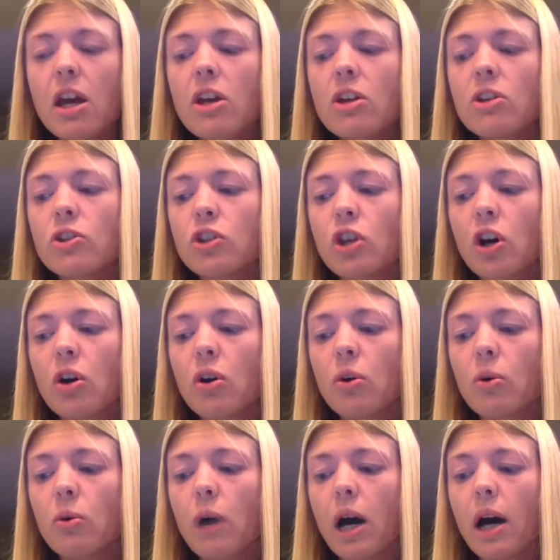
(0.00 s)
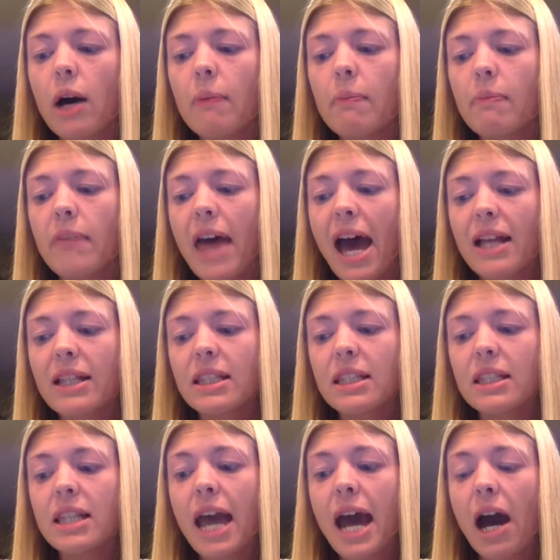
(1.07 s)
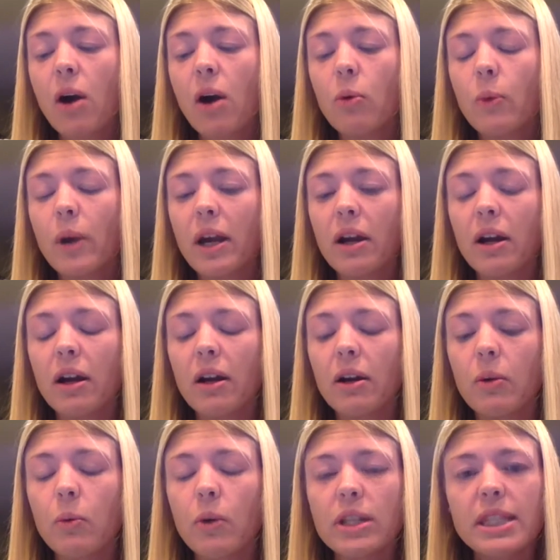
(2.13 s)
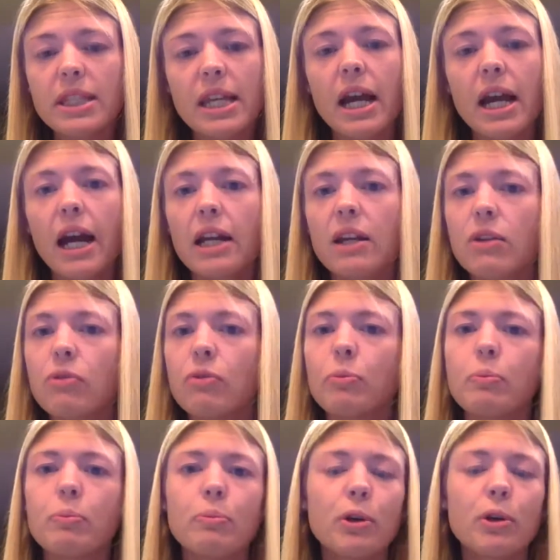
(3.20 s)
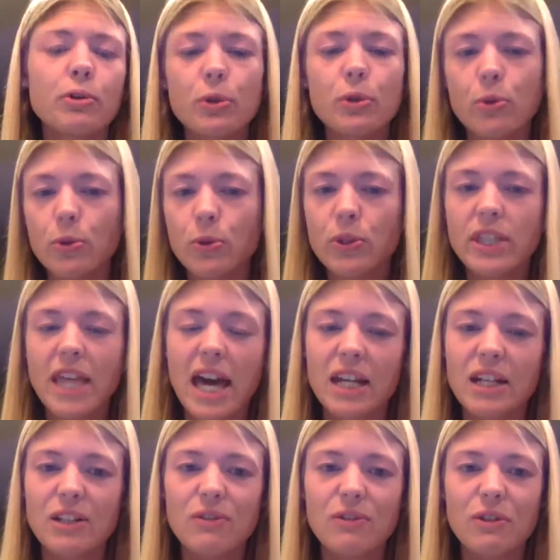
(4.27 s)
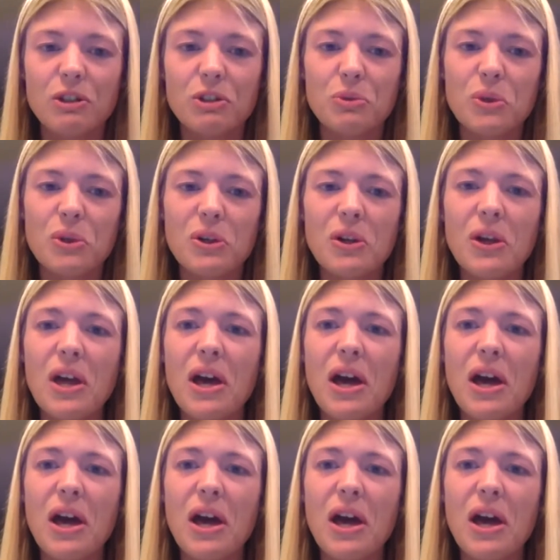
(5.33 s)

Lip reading: So that's now where once I kind of peruse that individual,